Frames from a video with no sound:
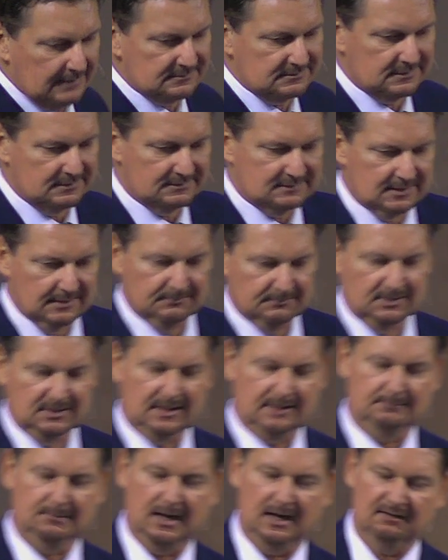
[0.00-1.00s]
God's
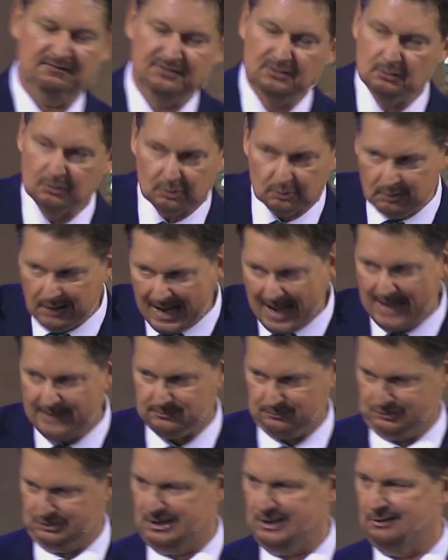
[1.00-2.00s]
intimidated by a few little
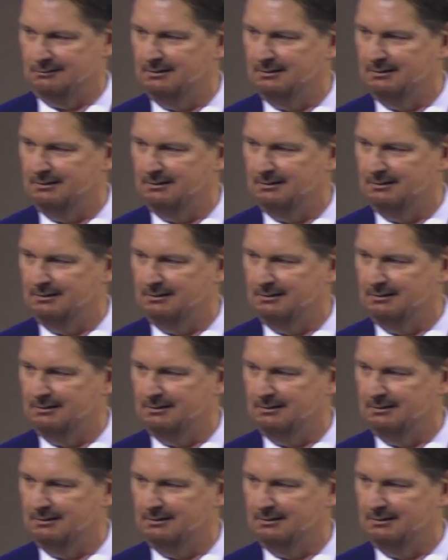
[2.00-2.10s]
idols